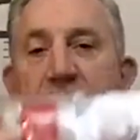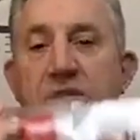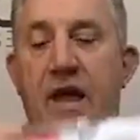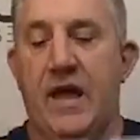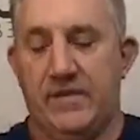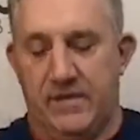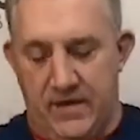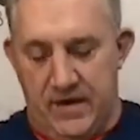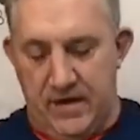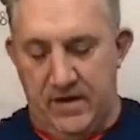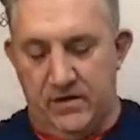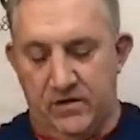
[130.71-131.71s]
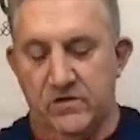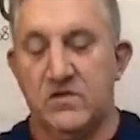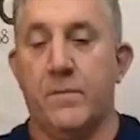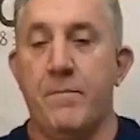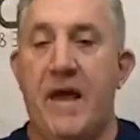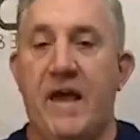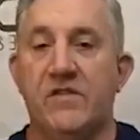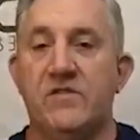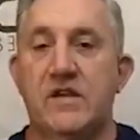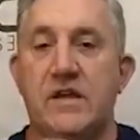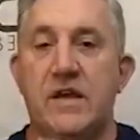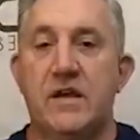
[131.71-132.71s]
It's got uh, some
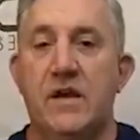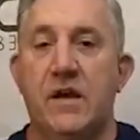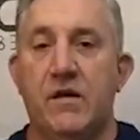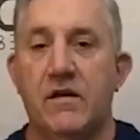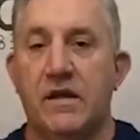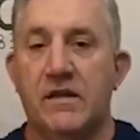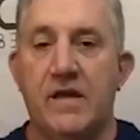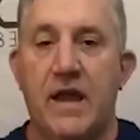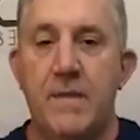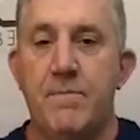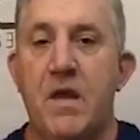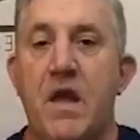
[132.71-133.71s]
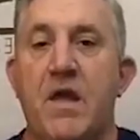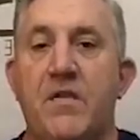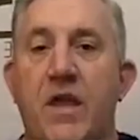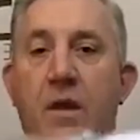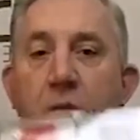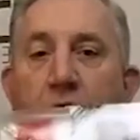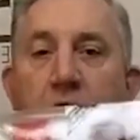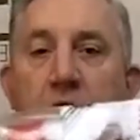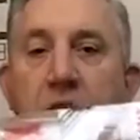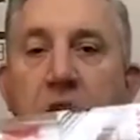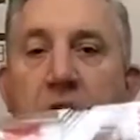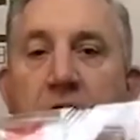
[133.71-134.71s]
mastic in here, like a tape, that
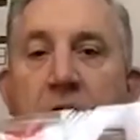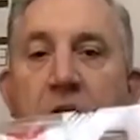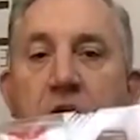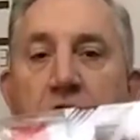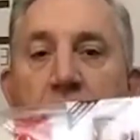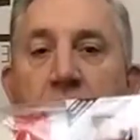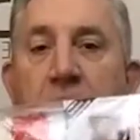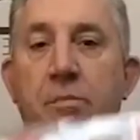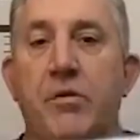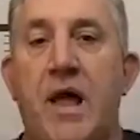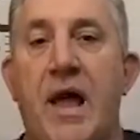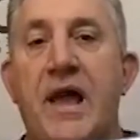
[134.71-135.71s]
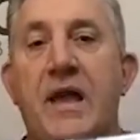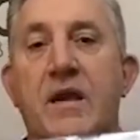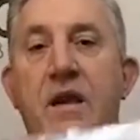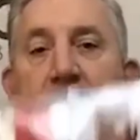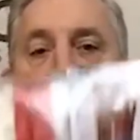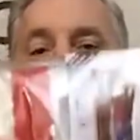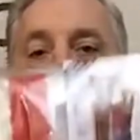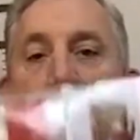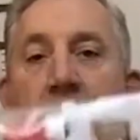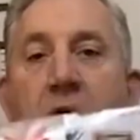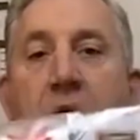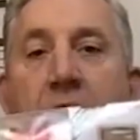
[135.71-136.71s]
will, uh, you can apply it
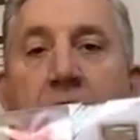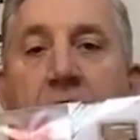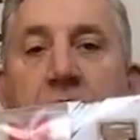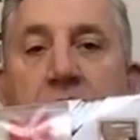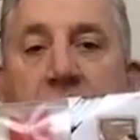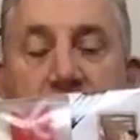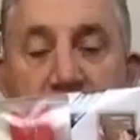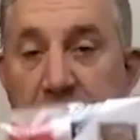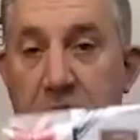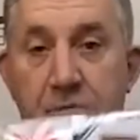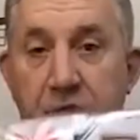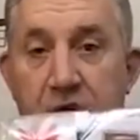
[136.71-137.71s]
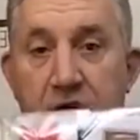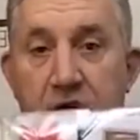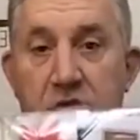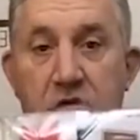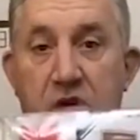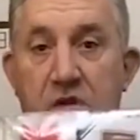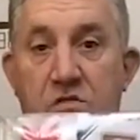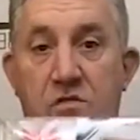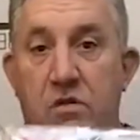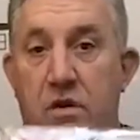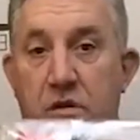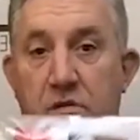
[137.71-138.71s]
uh, and and simply, it's
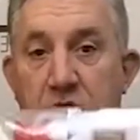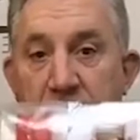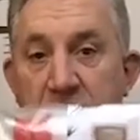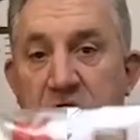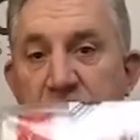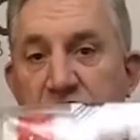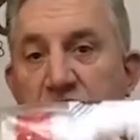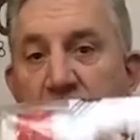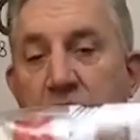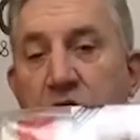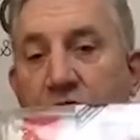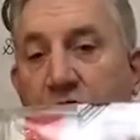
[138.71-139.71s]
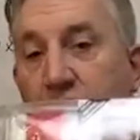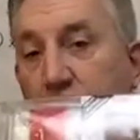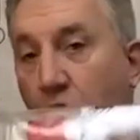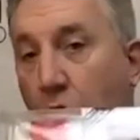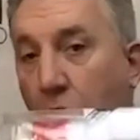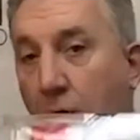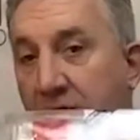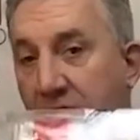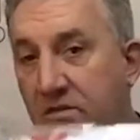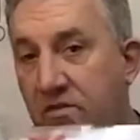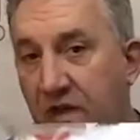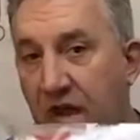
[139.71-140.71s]
it's it, this is generally for a
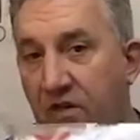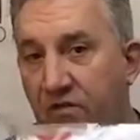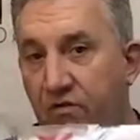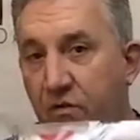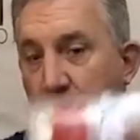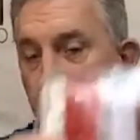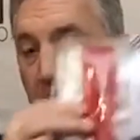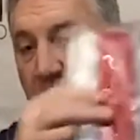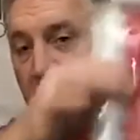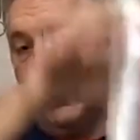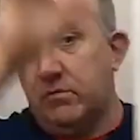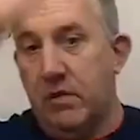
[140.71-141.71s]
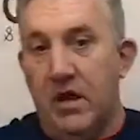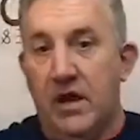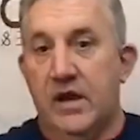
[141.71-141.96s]
doorway itself, where you can just